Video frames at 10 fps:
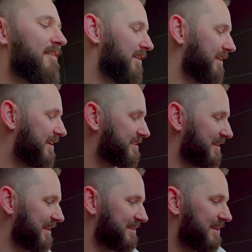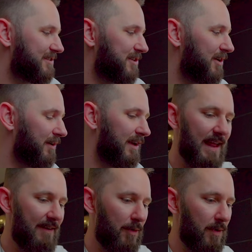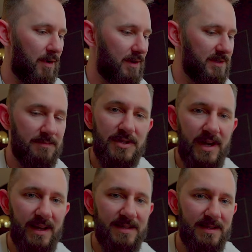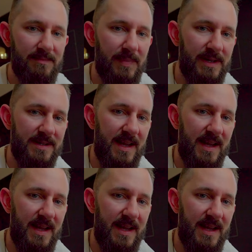Evidently it's an inside joke that everyone calls him Chess, but his